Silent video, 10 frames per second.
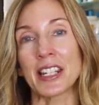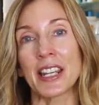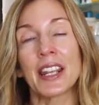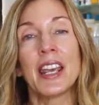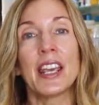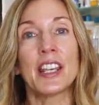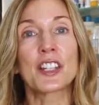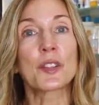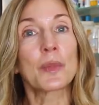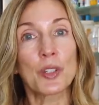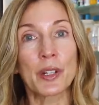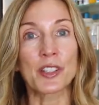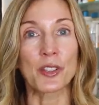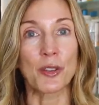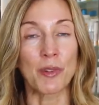it is
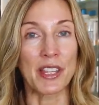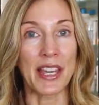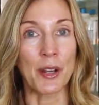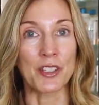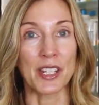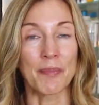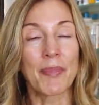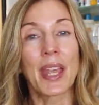Matrixyl 3000.